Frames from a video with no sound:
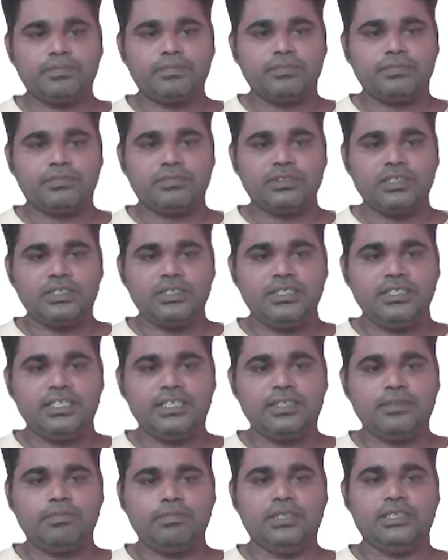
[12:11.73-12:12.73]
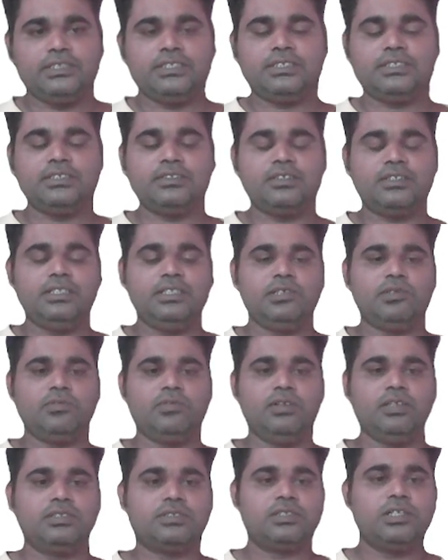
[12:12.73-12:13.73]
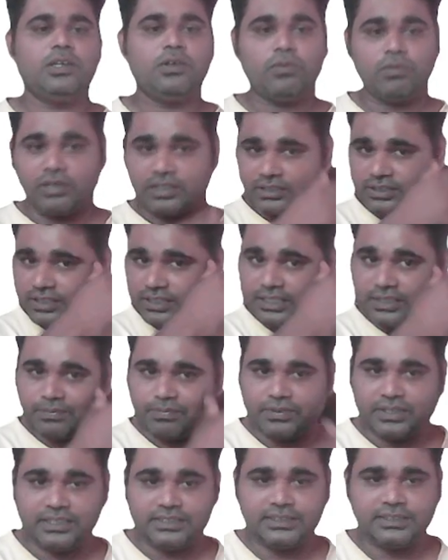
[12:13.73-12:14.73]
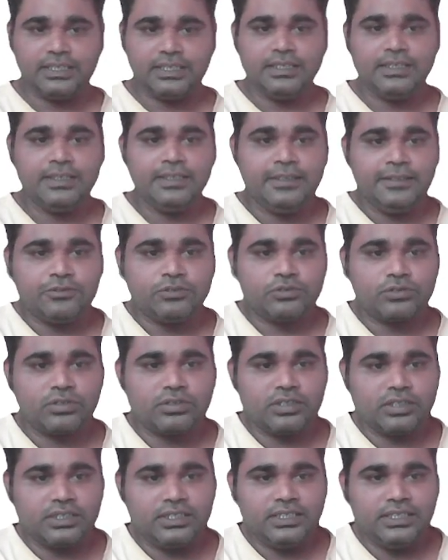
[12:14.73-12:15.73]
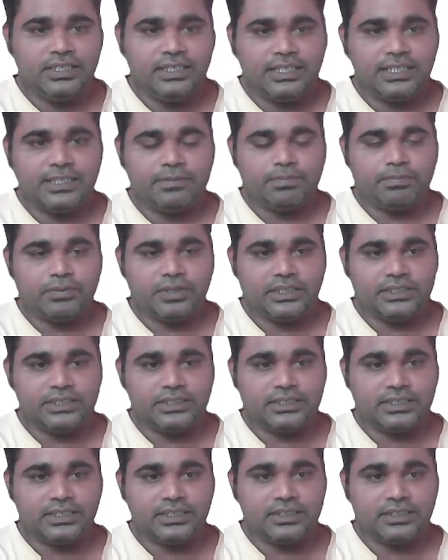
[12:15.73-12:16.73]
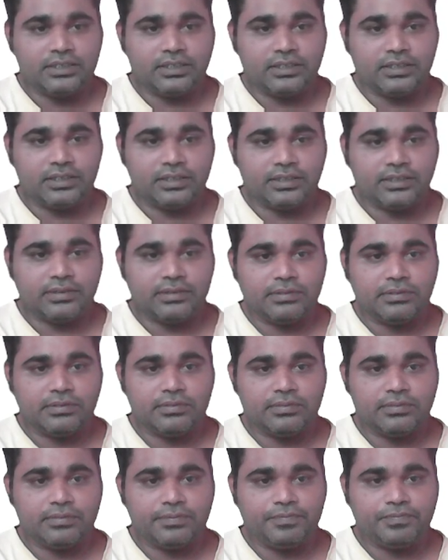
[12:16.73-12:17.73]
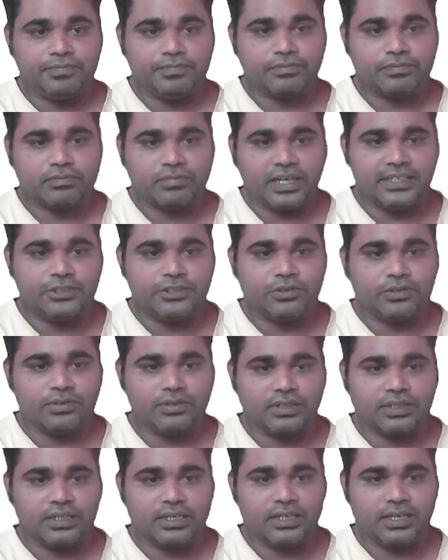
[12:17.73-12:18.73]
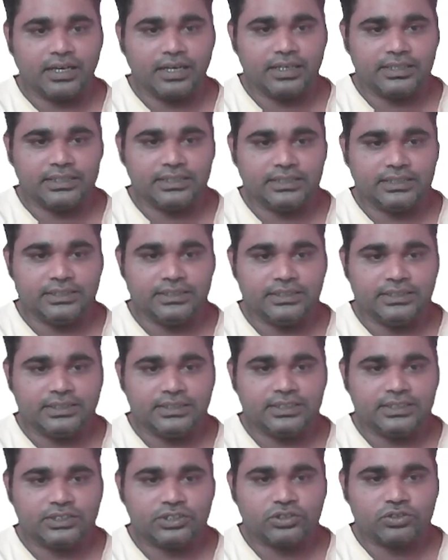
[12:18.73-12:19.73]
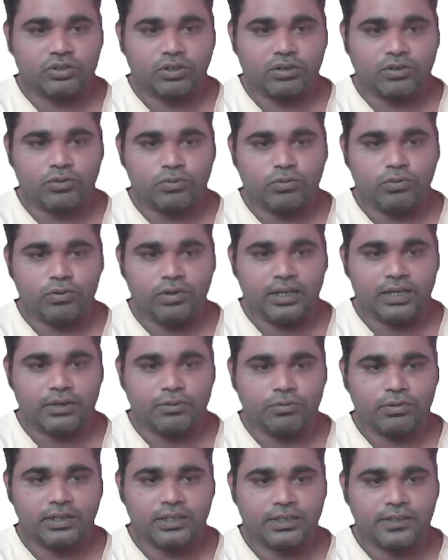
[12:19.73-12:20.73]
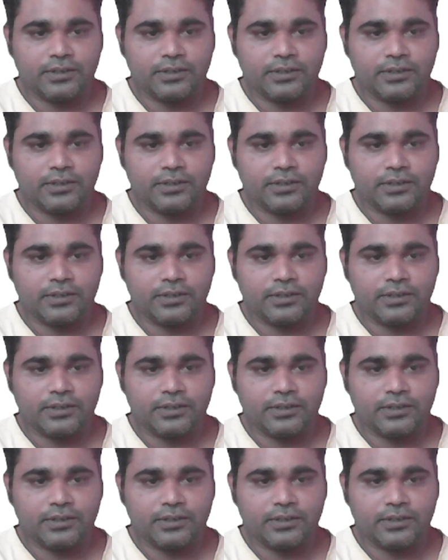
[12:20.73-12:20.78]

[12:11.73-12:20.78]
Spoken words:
the DNA present in the nucleus. What is the difference? So the DNA present in the mitochondria is circular one,